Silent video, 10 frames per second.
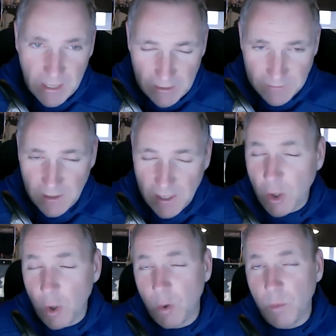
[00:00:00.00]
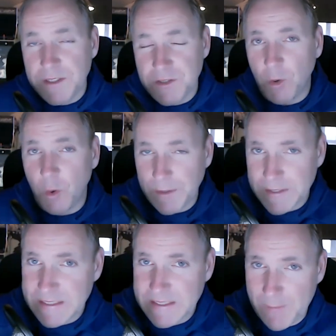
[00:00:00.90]
And I always,
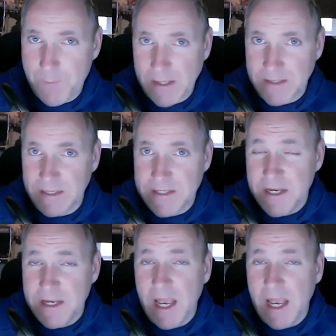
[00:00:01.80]
always stem back to this.